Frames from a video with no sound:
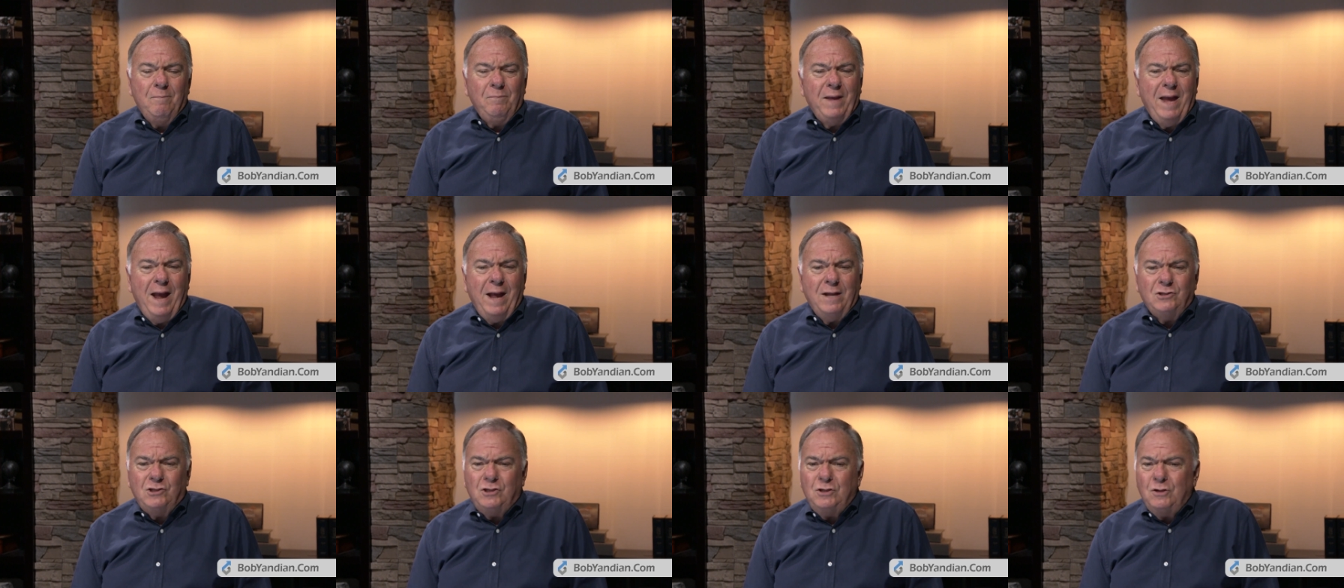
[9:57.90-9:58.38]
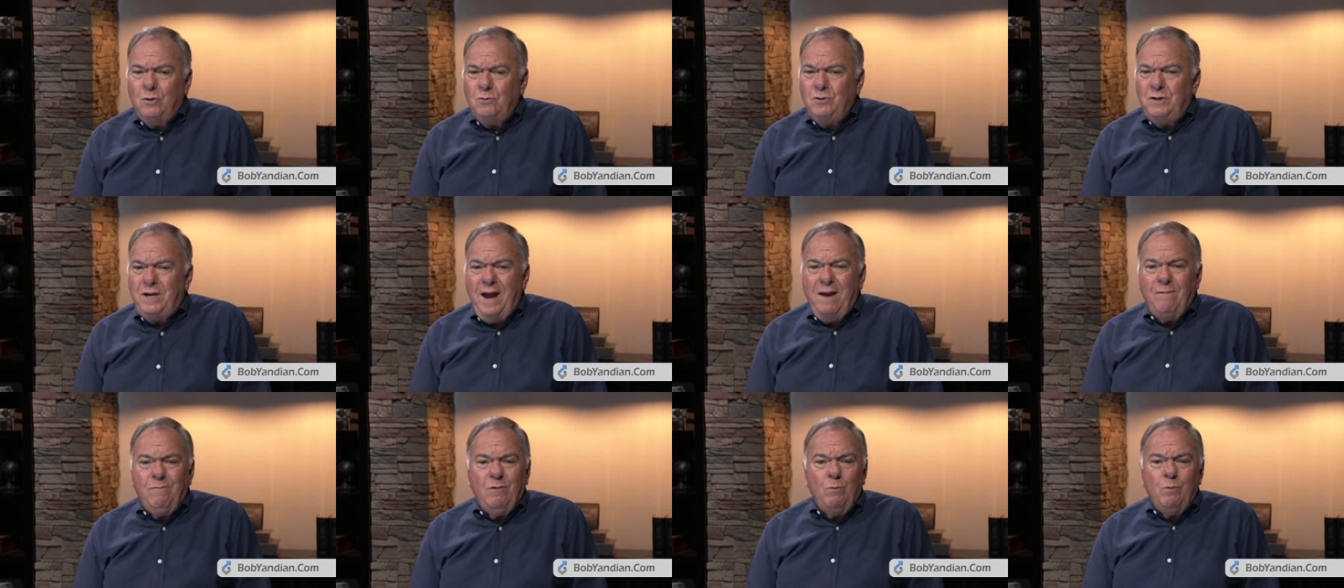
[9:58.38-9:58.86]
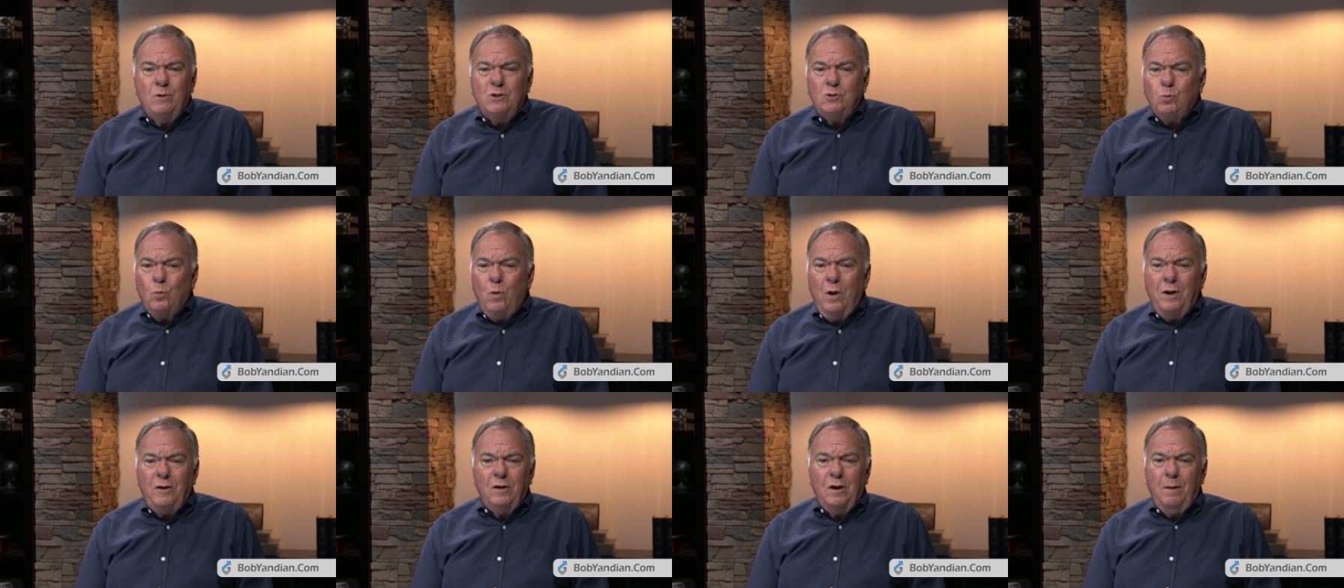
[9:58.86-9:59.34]
And so David was
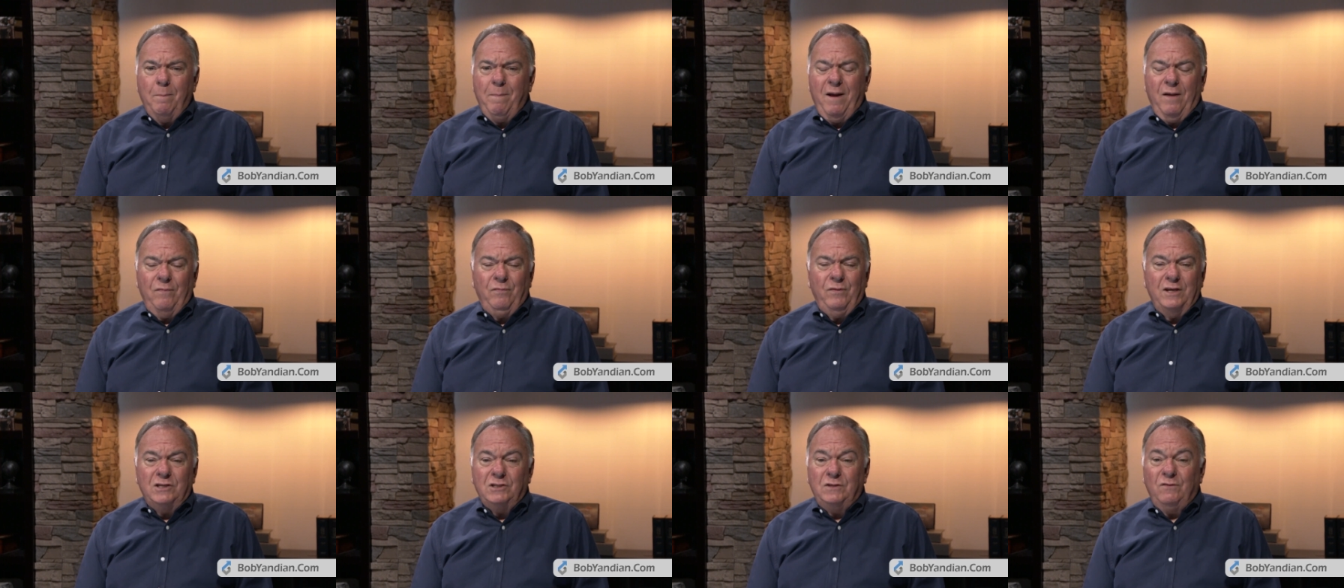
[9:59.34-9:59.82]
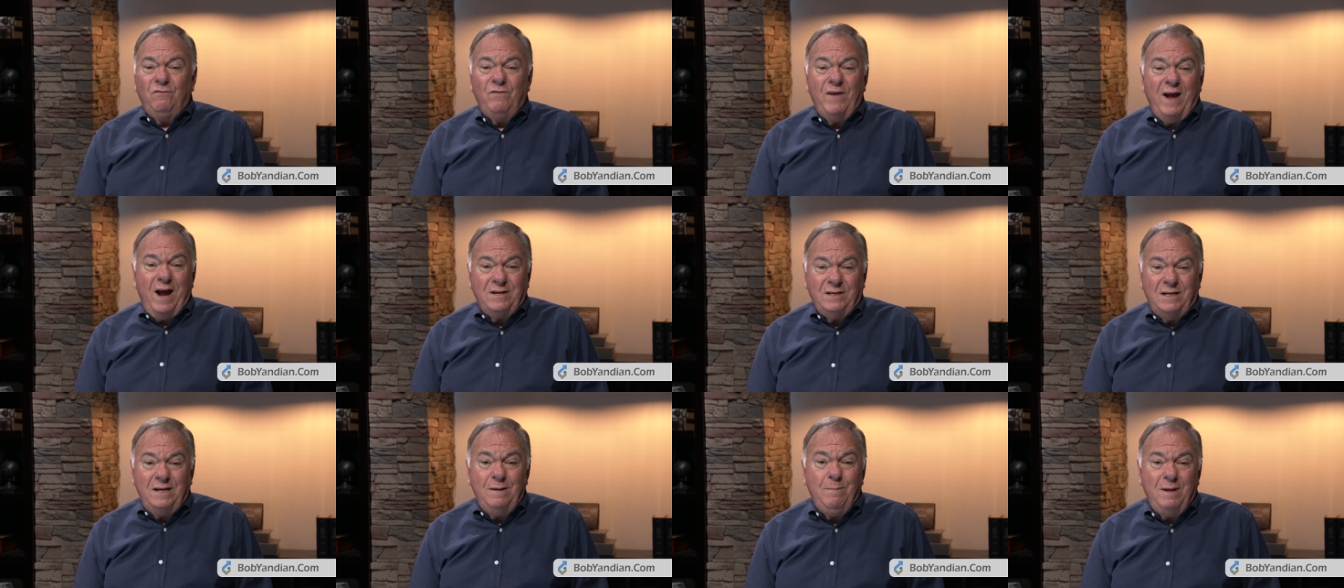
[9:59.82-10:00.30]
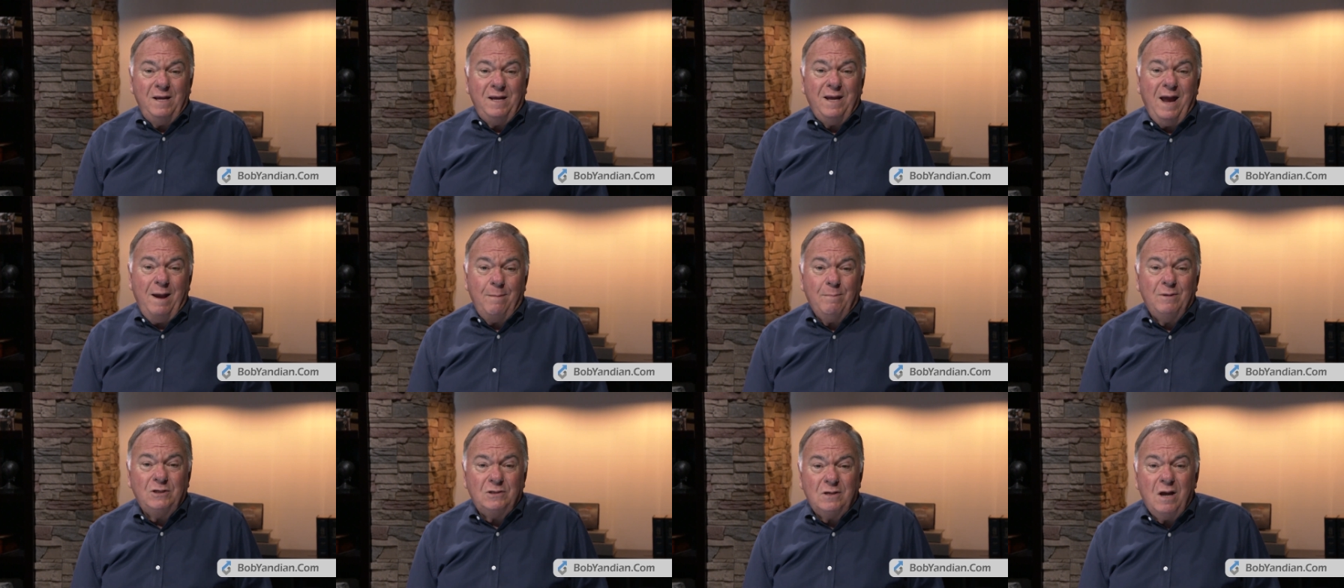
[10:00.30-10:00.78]
wondering about this. In fact, he
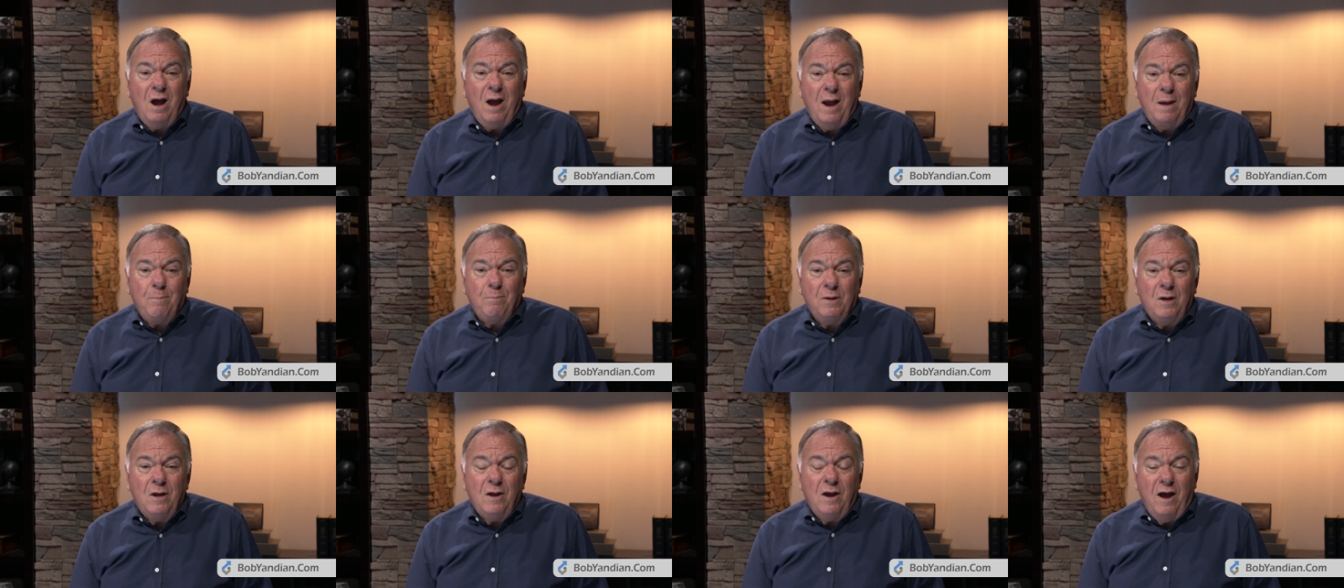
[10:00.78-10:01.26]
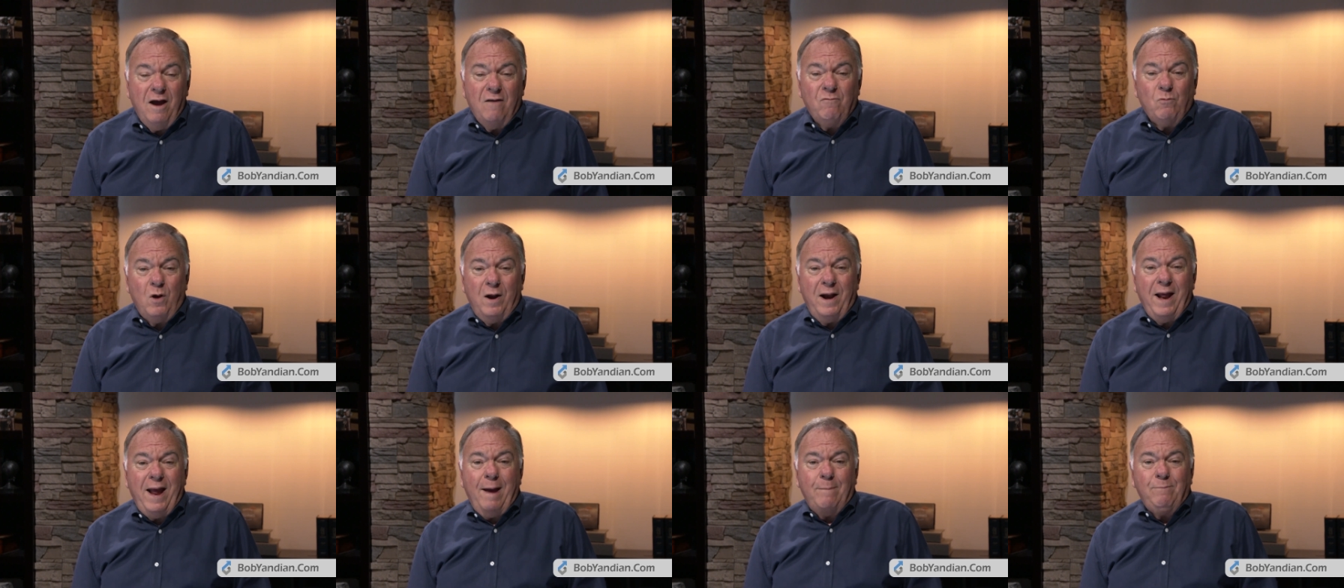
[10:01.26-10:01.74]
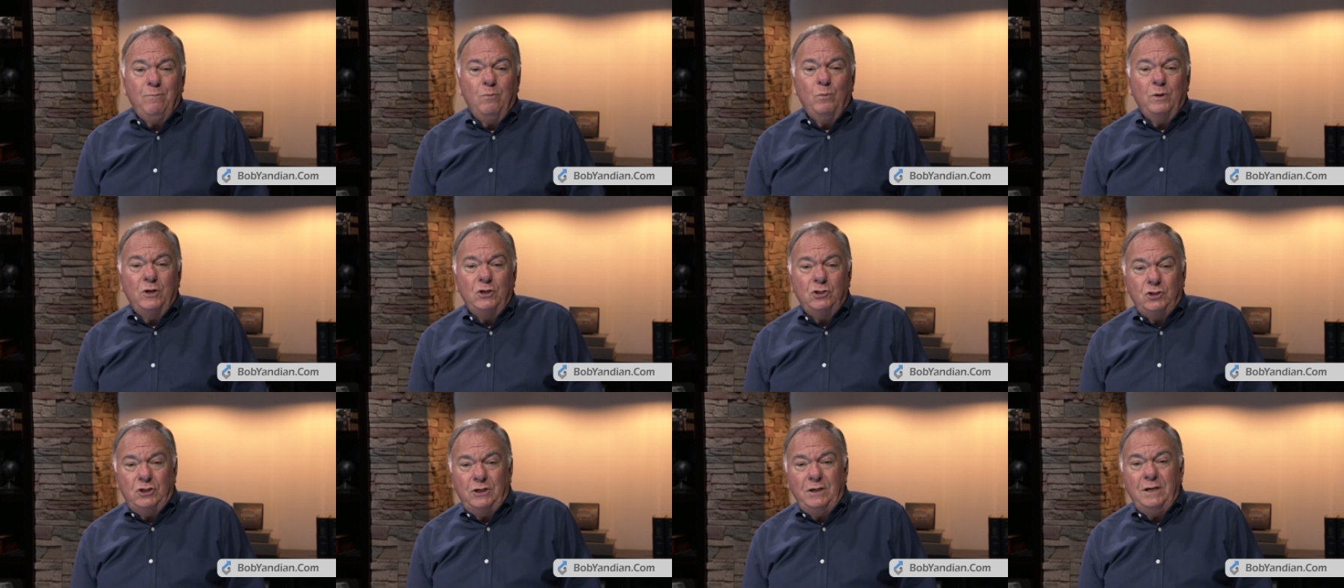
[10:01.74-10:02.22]
became a type of what happened
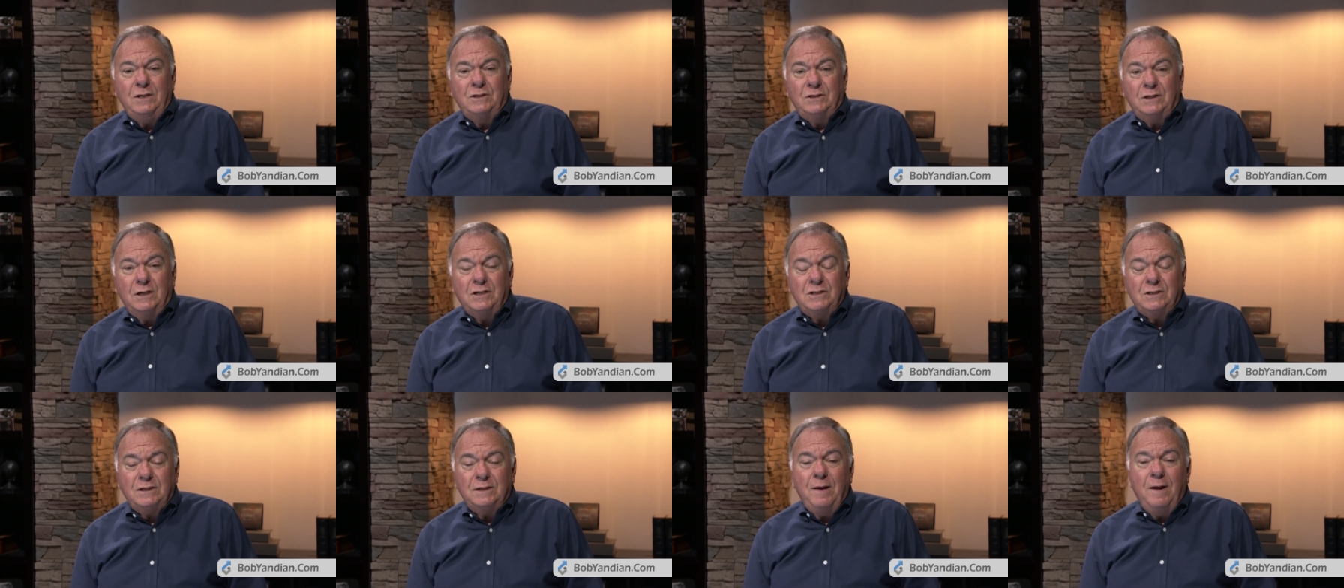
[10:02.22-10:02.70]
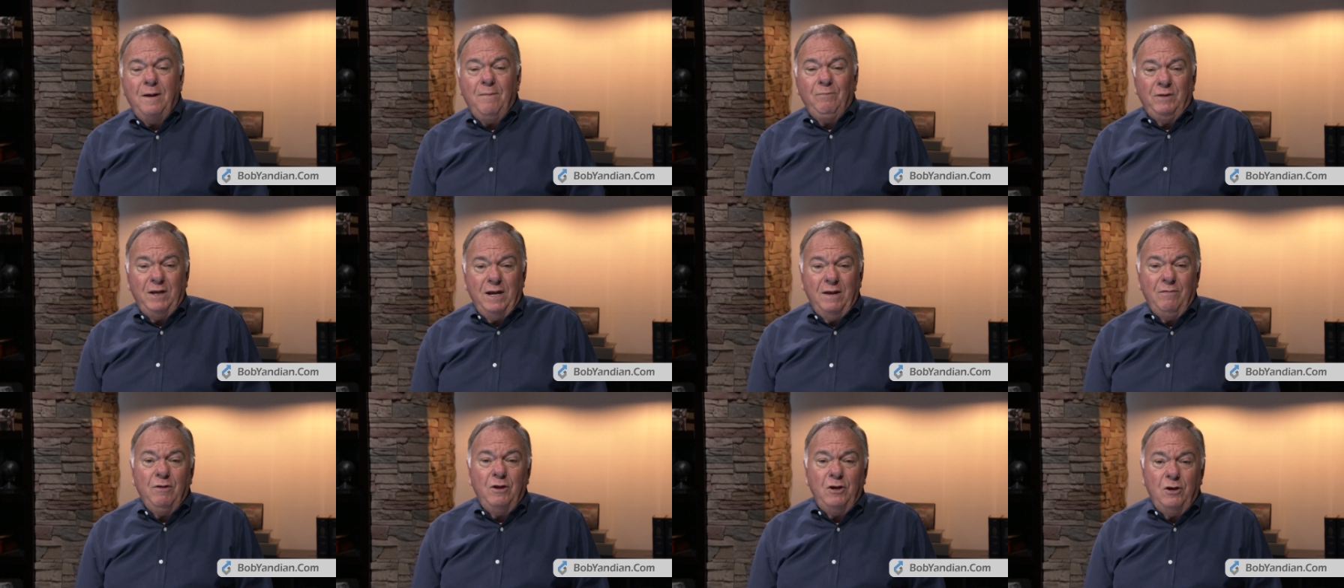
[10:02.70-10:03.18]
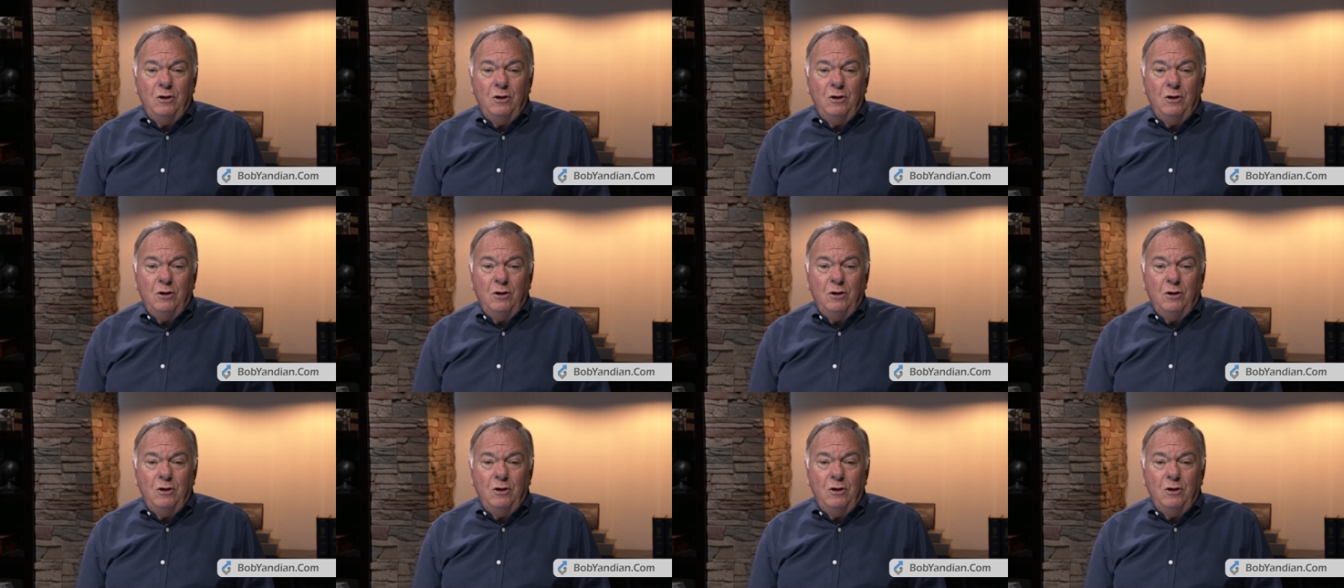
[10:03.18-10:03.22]
with Jesus in the